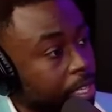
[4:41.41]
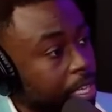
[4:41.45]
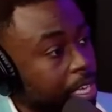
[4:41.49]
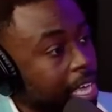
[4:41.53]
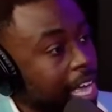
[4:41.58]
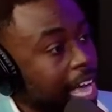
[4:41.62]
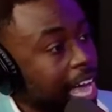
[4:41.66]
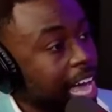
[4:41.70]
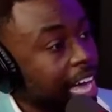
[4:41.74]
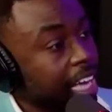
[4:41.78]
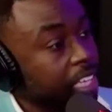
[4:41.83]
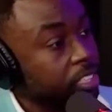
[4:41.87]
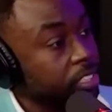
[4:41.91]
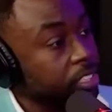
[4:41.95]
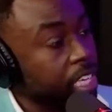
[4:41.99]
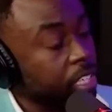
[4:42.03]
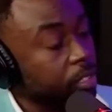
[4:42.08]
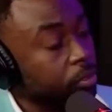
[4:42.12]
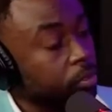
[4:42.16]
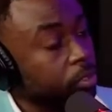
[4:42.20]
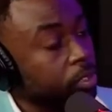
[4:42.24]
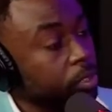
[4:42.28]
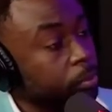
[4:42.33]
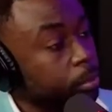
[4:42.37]
I
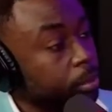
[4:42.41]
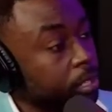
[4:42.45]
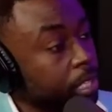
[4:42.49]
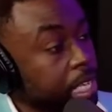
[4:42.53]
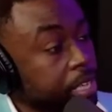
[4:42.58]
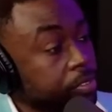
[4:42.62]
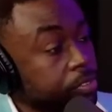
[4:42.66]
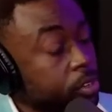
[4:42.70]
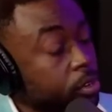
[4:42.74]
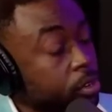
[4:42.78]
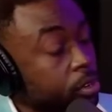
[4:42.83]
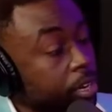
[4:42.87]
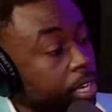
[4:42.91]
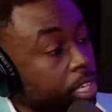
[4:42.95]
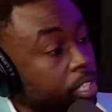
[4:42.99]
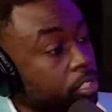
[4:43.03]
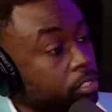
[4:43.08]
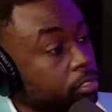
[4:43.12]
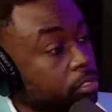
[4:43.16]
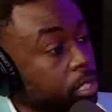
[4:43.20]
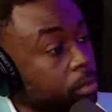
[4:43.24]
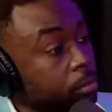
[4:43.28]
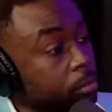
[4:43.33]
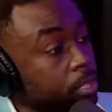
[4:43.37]
genuinely believe you're an
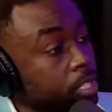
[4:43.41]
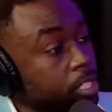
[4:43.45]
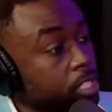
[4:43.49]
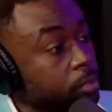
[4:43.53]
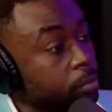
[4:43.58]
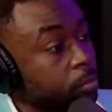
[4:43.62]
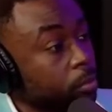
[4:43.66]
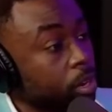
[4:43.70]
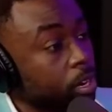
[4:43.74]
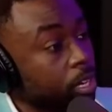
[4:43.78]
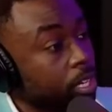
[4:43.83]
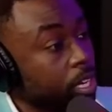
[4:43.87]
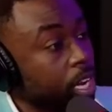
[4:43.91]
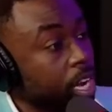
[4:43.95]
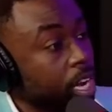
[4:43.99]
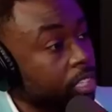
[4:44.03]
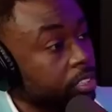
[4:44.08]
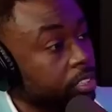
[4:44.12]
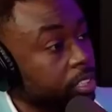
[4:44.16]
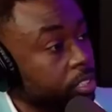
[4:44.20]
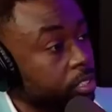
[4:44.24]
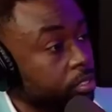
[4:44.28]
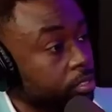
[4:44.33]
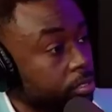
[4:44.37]
extremely smart
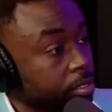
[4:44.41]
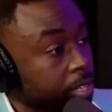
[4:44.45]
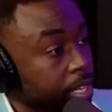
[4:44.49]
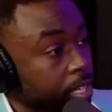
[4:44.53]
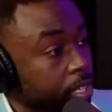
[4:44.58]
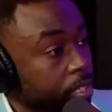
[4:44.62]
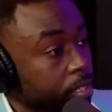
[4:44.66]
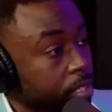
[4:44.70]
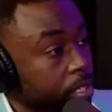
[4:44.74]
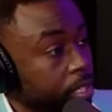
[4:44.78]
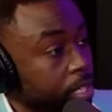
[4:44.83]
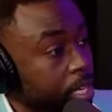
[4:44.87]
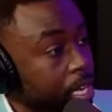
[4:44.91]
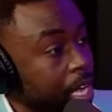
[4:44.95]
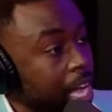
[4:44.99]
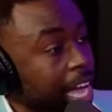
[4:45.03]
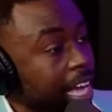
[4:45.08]
content creator.